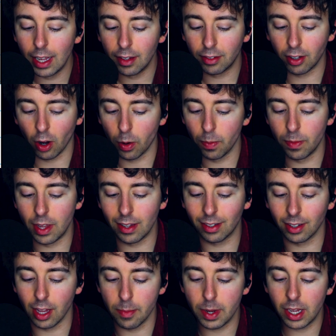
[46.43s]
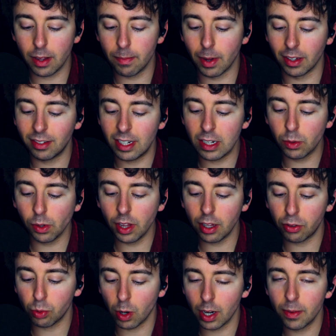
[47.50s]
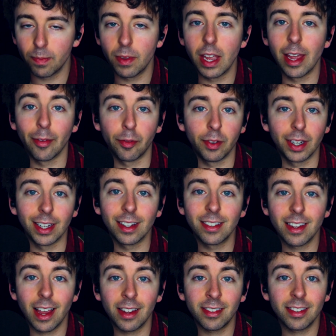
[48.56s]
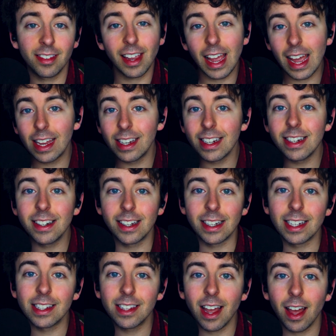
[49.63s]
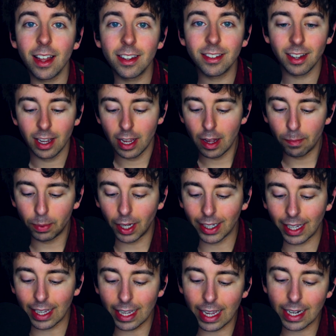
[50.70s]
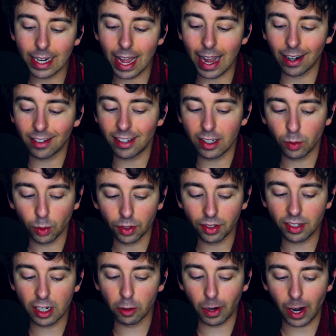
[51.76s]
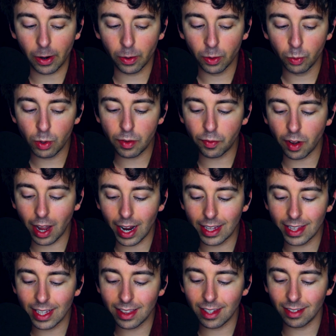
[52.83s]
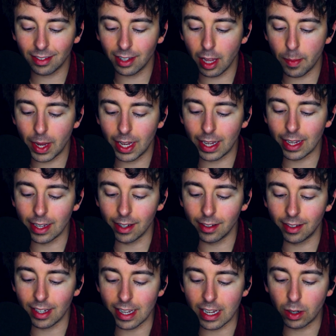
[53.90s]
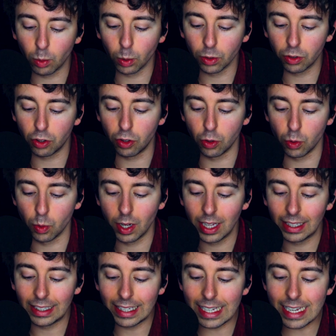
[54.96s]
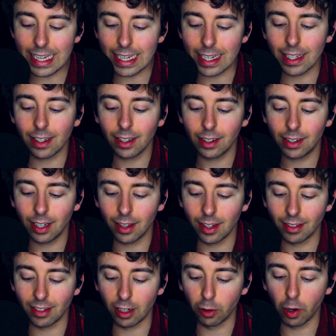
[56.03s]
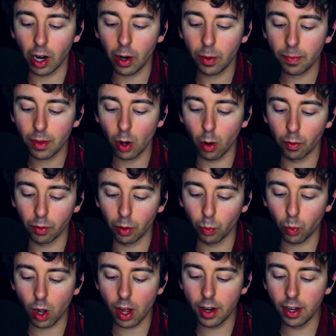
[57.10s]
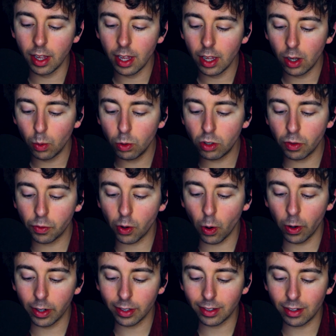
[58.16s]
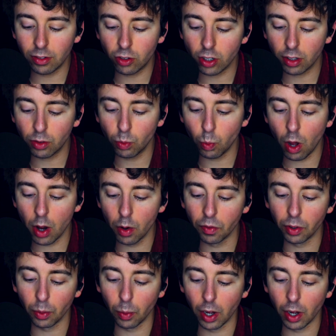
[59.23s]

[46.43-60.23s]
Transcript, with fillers: So this limit must equal this one, if it exists, and indeed it does. Plugging in x equals 0, we find that this limit is equal to e to the 0 over 1, which of course is just 1 over